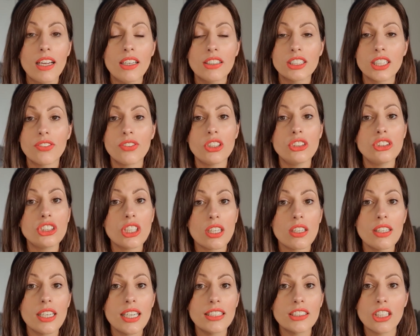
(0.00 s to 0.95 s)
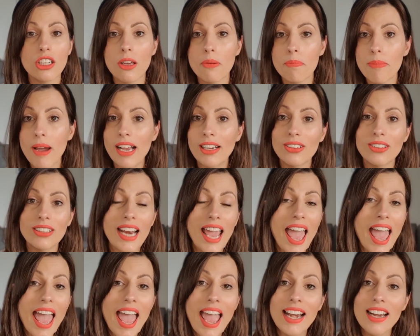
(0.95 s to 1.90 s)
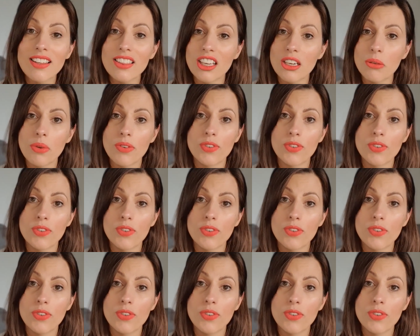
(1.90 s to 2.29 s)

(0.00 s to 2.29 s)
So if you do need to look back on anything